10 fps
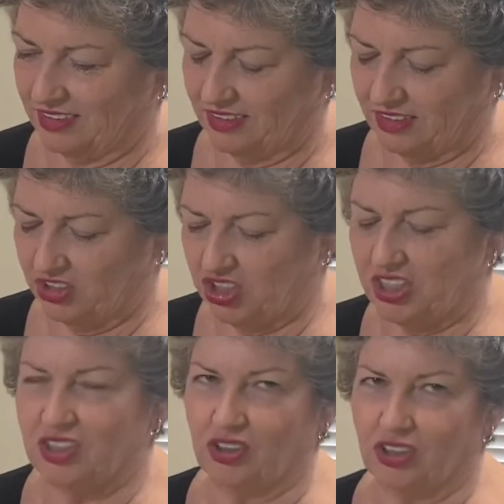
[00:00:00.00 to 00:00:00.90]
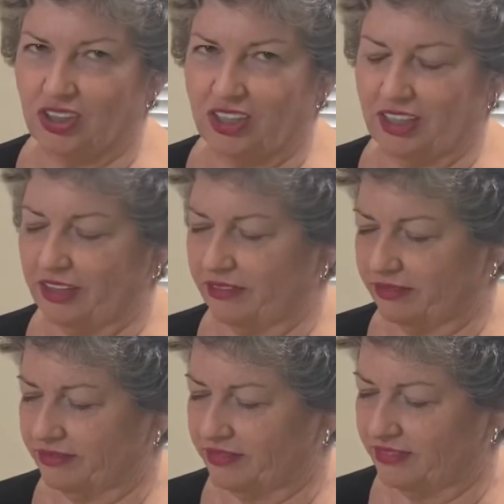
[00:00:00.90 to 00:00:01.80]
She's a good kid.
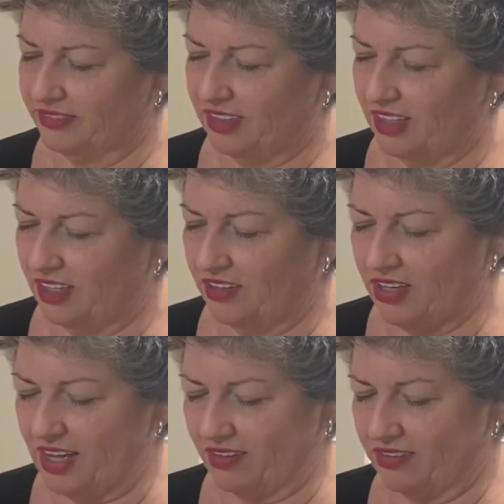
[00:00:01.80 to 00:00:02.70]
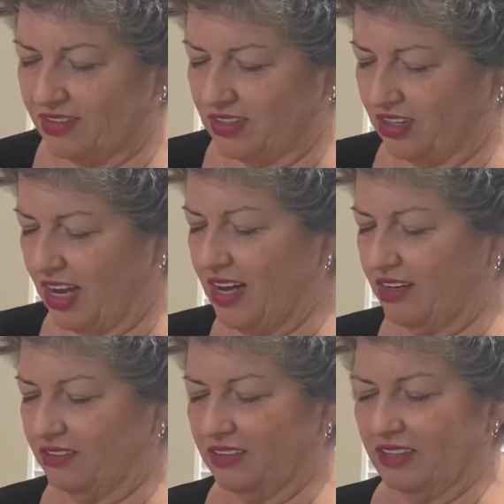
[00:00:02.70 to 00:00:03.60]
Okay, so
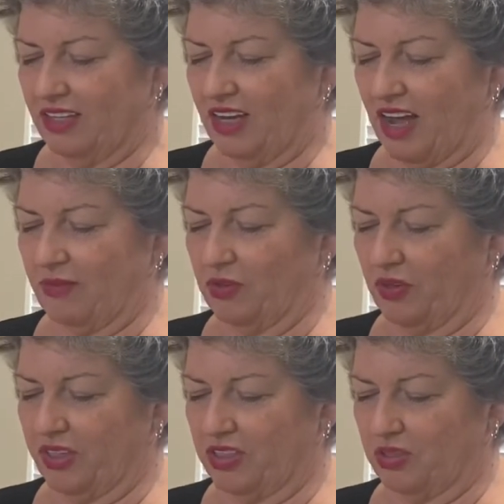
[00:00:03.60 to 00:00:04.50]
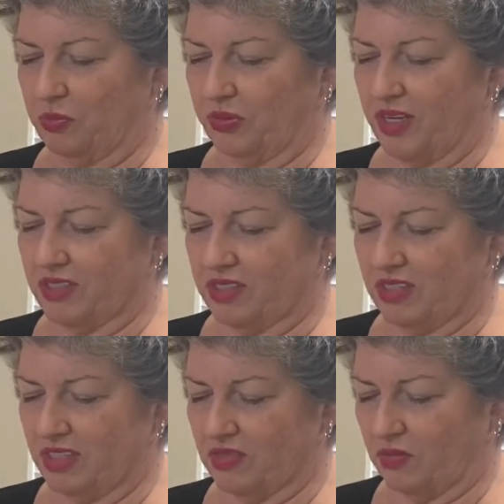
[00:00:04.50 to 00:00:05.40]
now I'm going to press
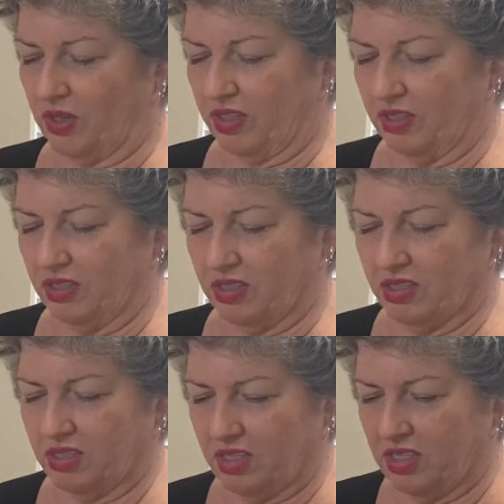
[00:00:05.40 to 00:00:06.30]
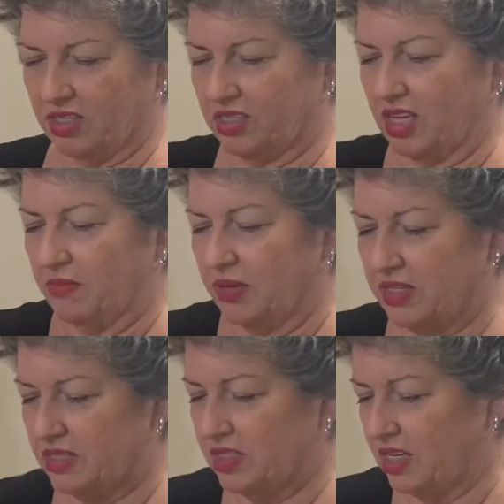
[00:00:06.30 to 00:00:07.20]
this one, set my
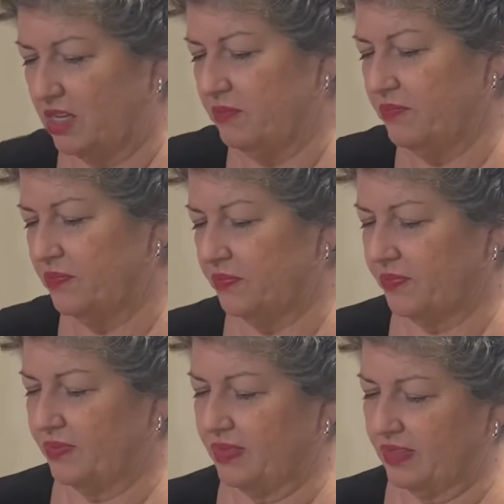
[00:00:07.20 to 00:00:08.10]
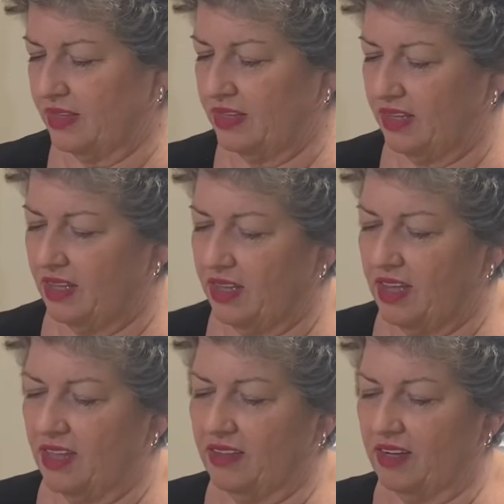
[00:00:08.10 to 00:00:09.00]
seam,
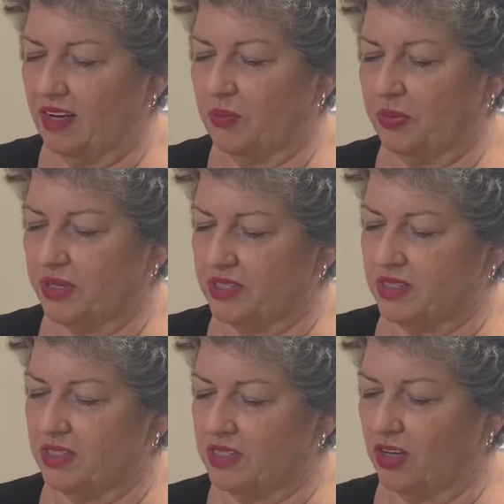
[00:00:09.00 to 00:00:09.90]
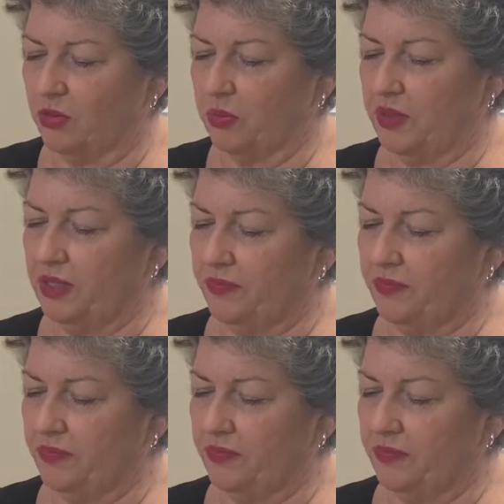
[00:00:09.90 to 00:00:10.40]
and then I'll press this open.